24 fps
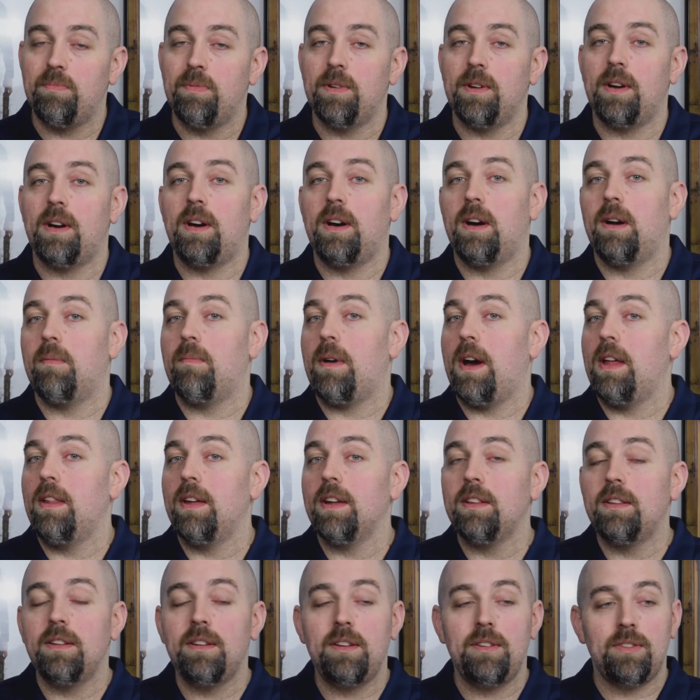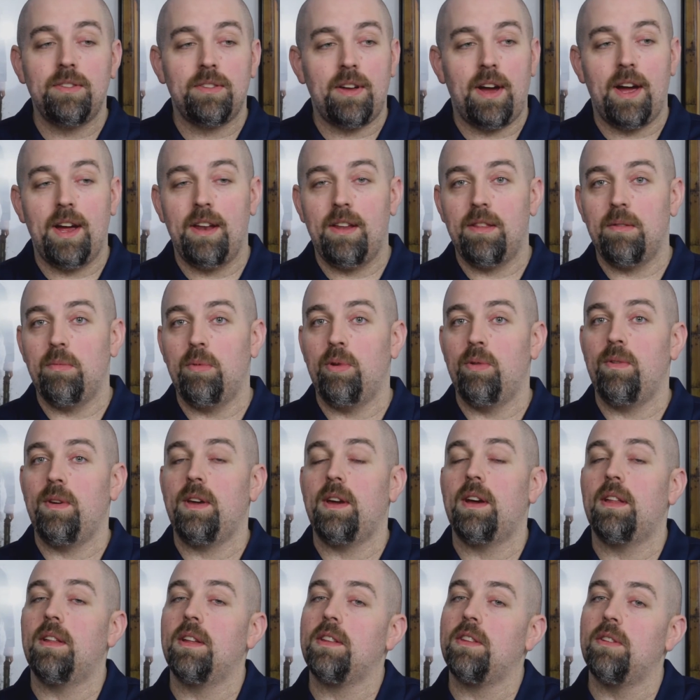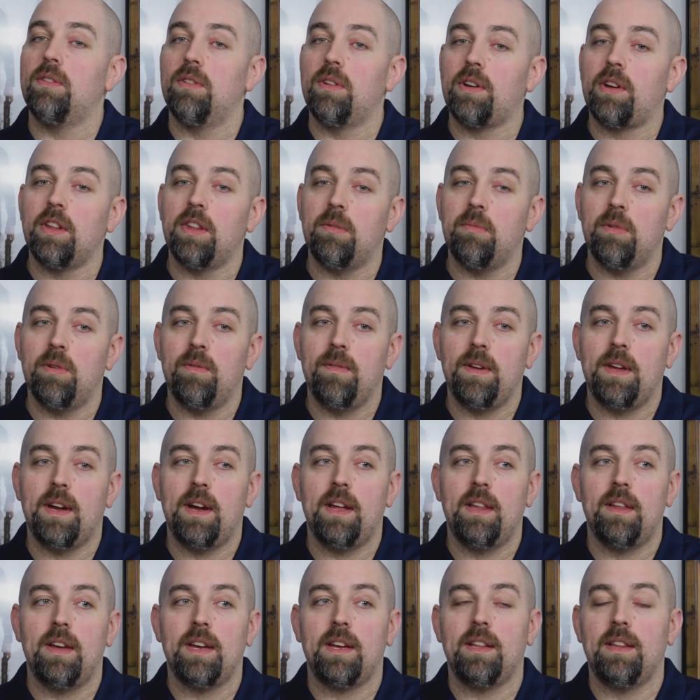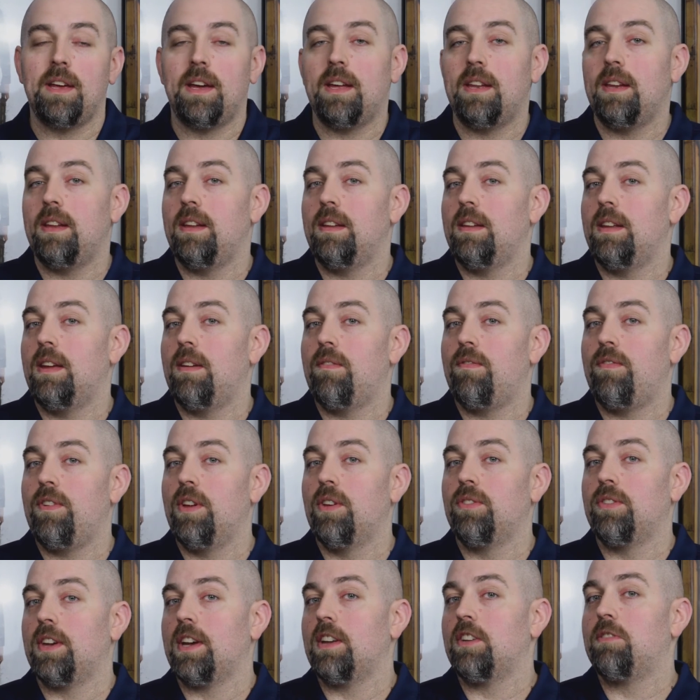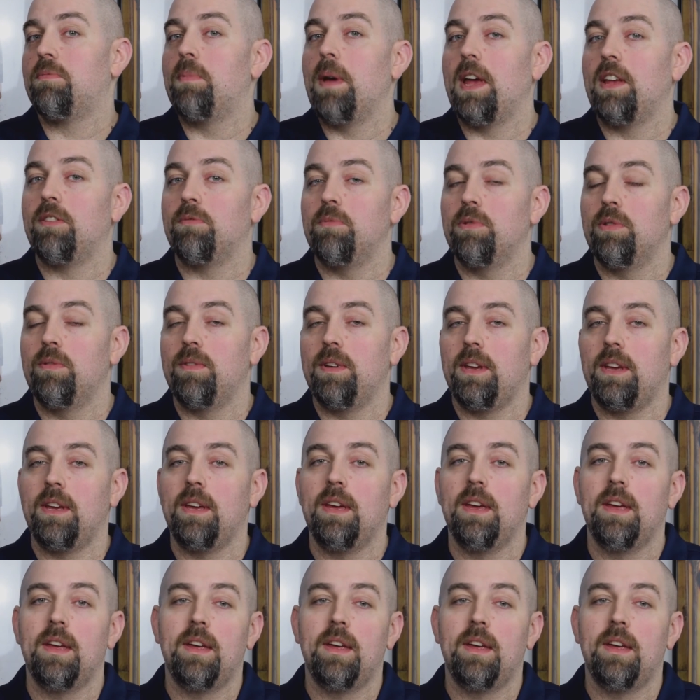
But I like the design of the movie. I like the look of the movie. I like that it feels like a space movie.